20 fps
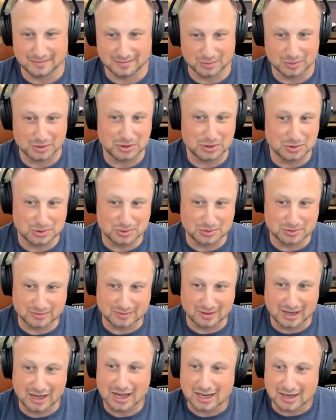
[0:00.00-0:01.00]
we do
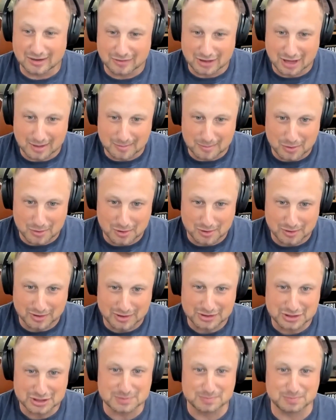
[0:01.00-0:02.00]
a heck of a lot more
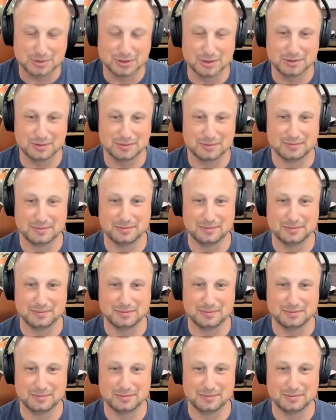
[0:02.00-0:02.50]
than just put,